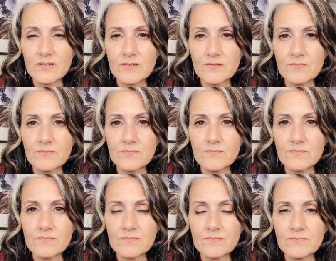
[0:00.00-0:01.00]

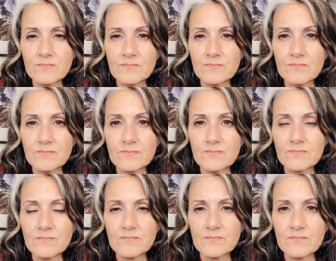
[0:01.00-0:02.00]

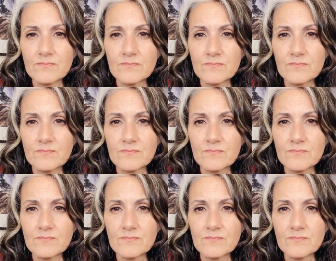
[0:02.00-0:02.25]
No one is speaking in this clip.